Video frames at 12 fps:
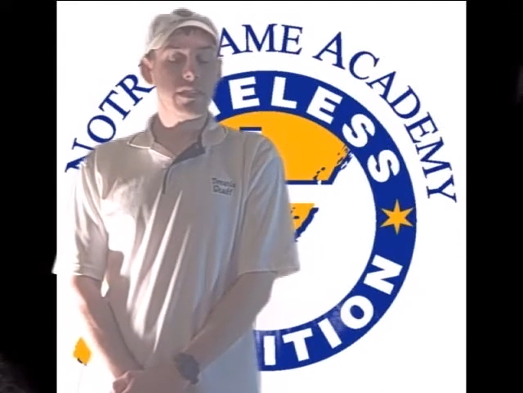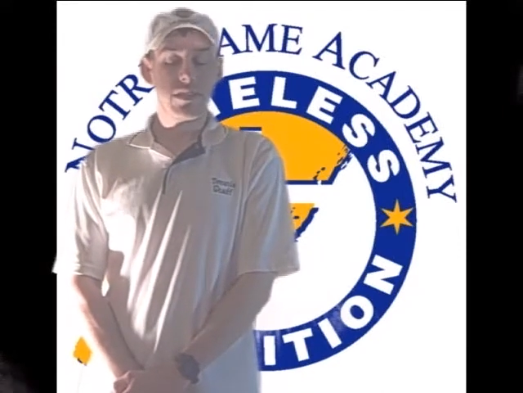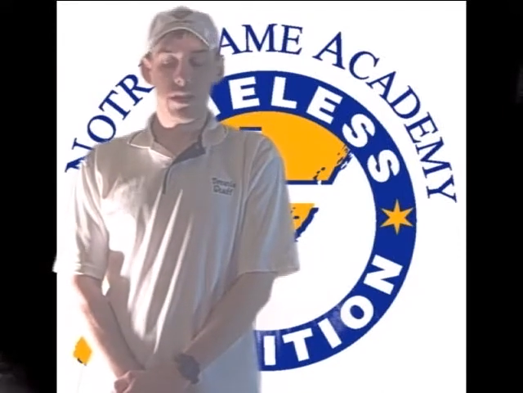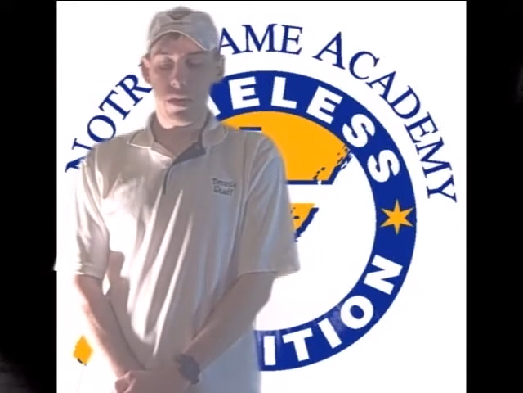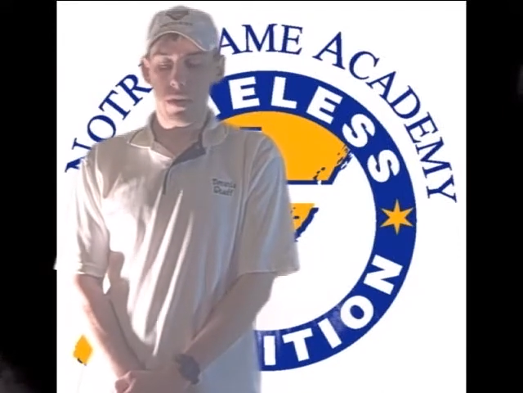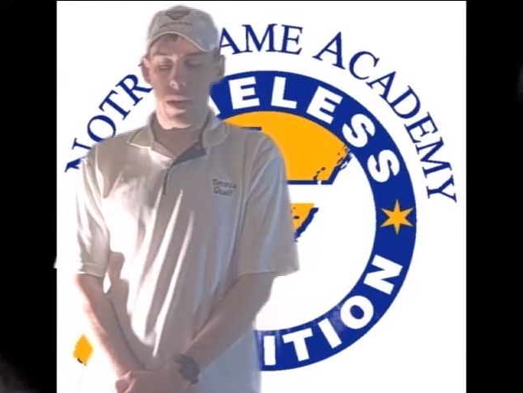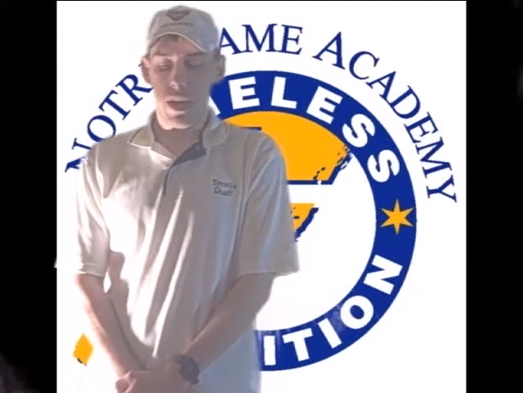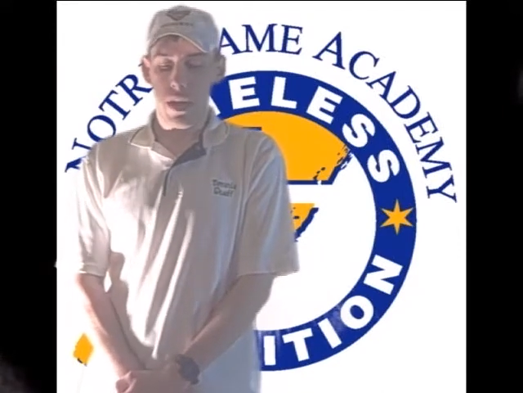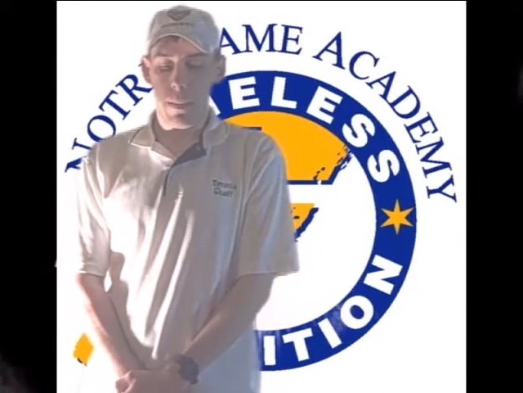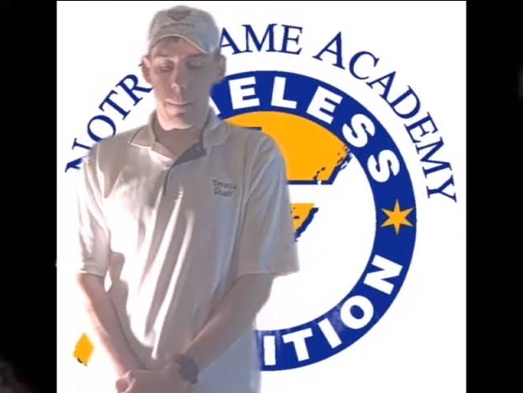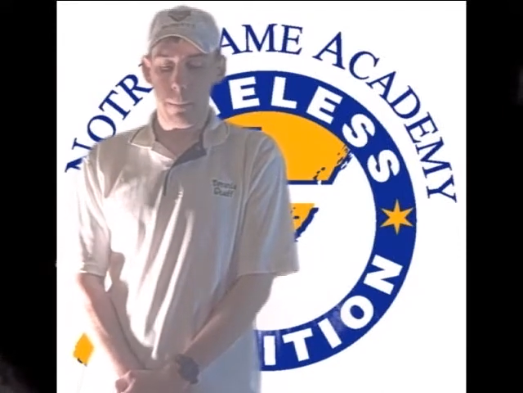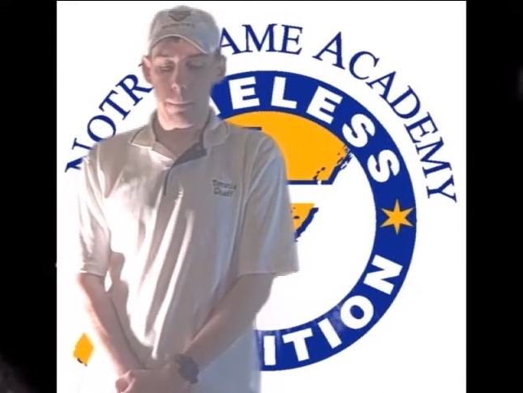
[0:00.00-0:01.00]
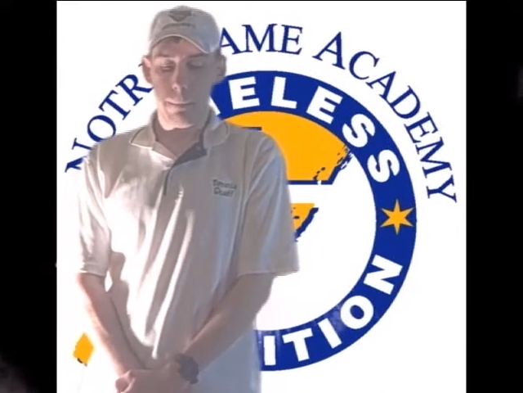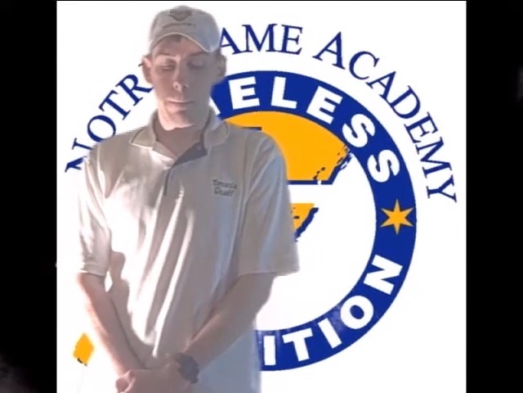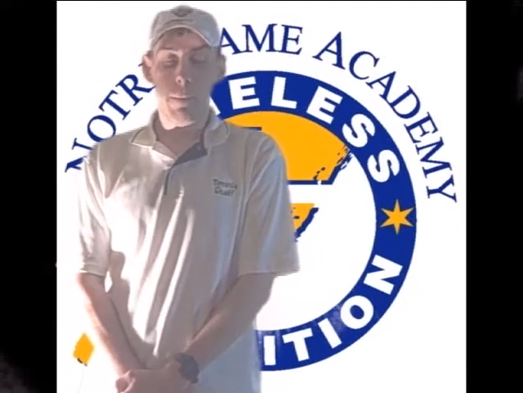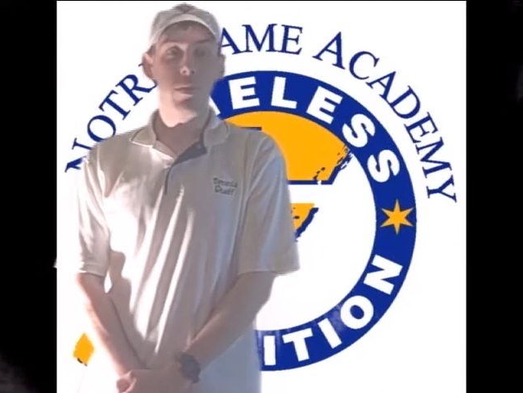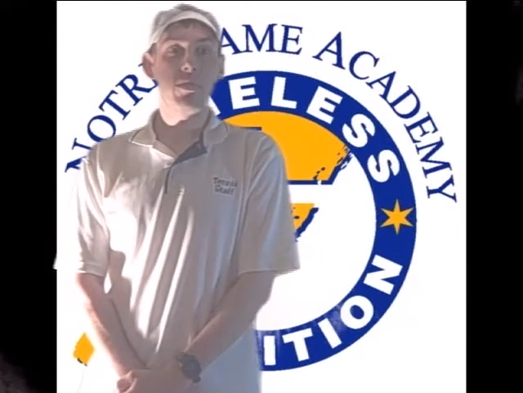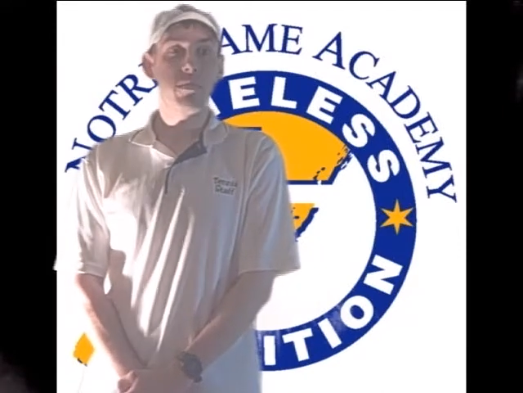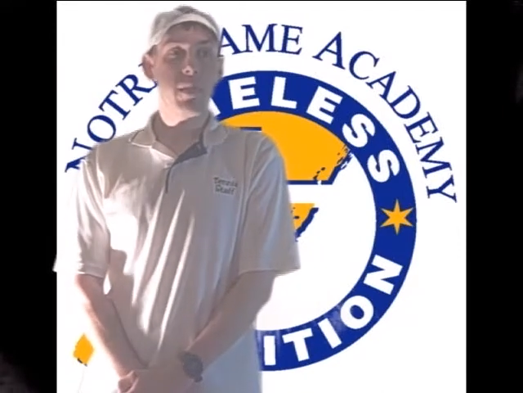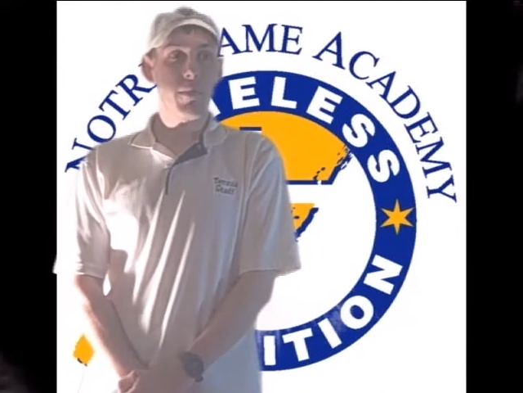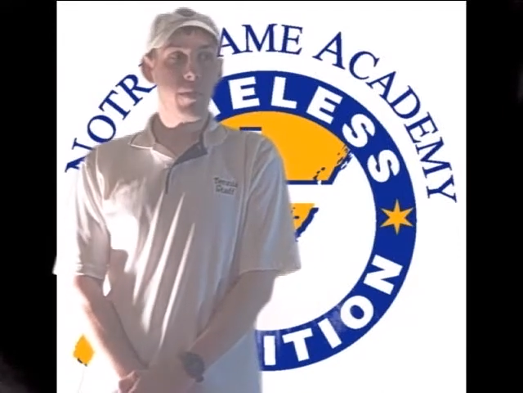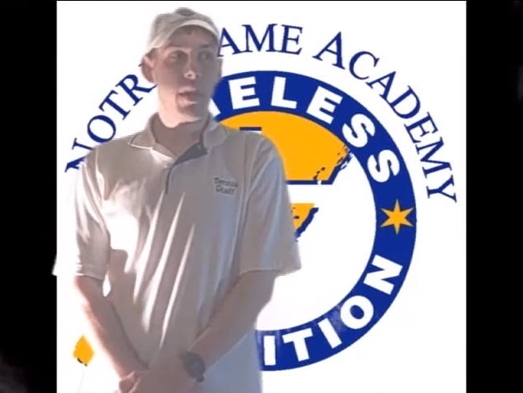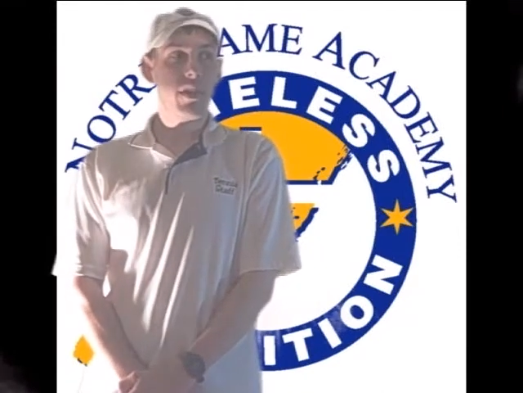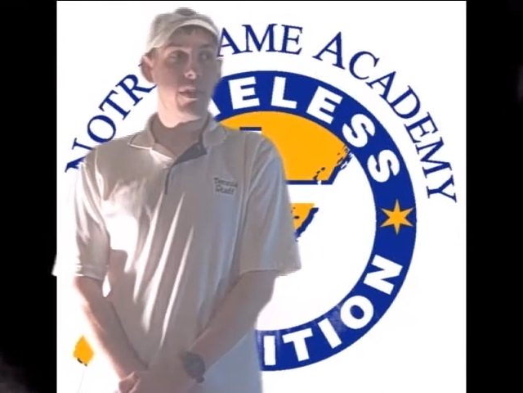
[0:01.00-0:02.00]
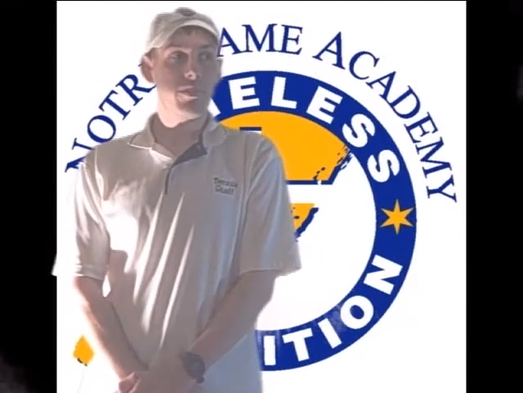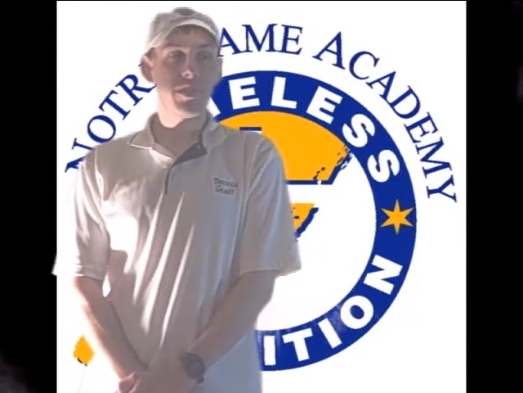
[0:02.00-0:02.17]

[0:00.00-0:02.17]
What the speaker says: So most people I know